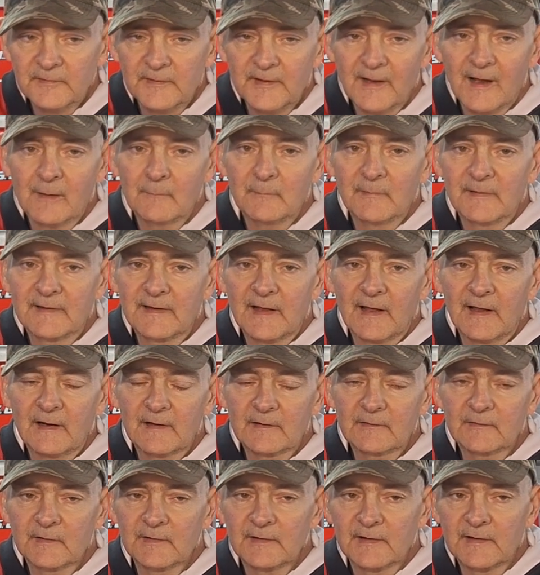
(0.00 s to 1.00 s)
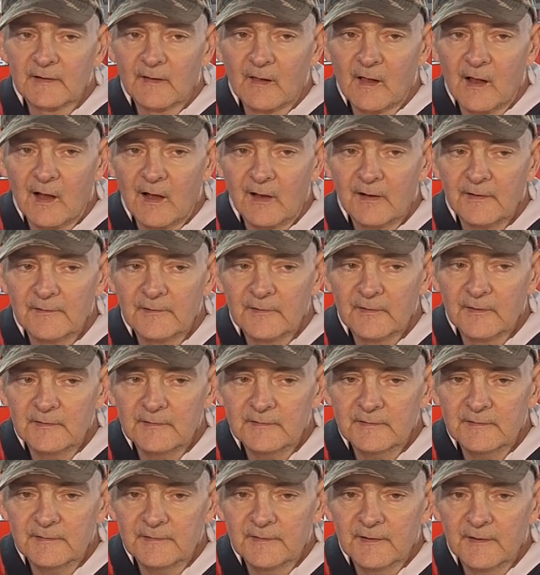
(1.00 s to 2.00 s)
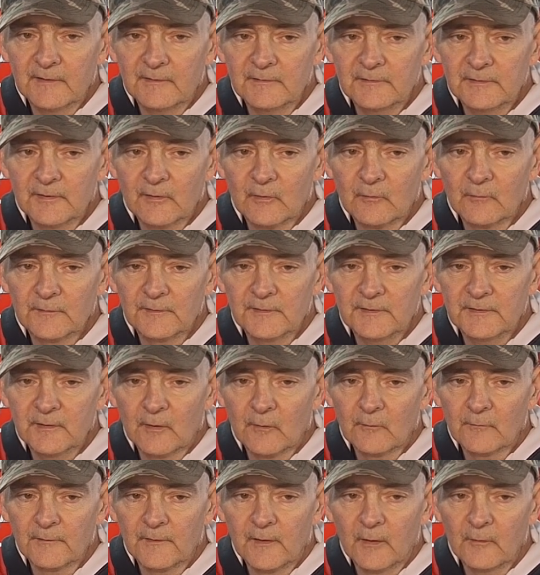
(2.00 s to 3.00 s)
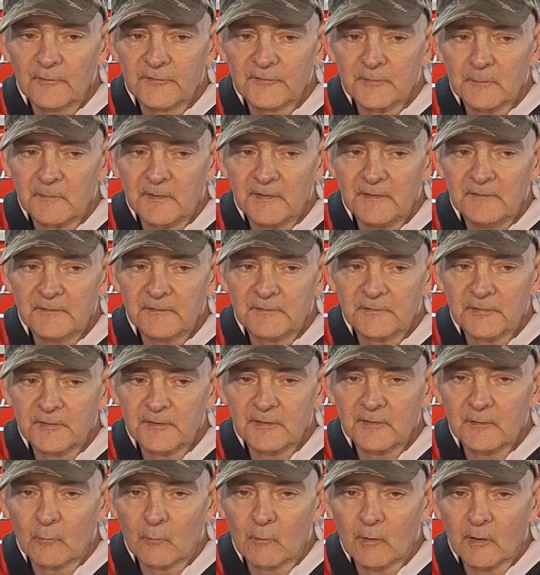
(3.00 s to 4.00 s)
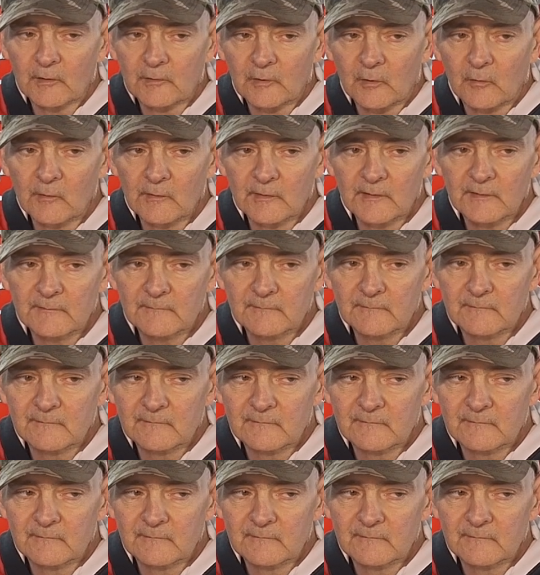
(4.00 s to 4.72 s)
not mechanically inclined, or you don't know somebody that's going to work on it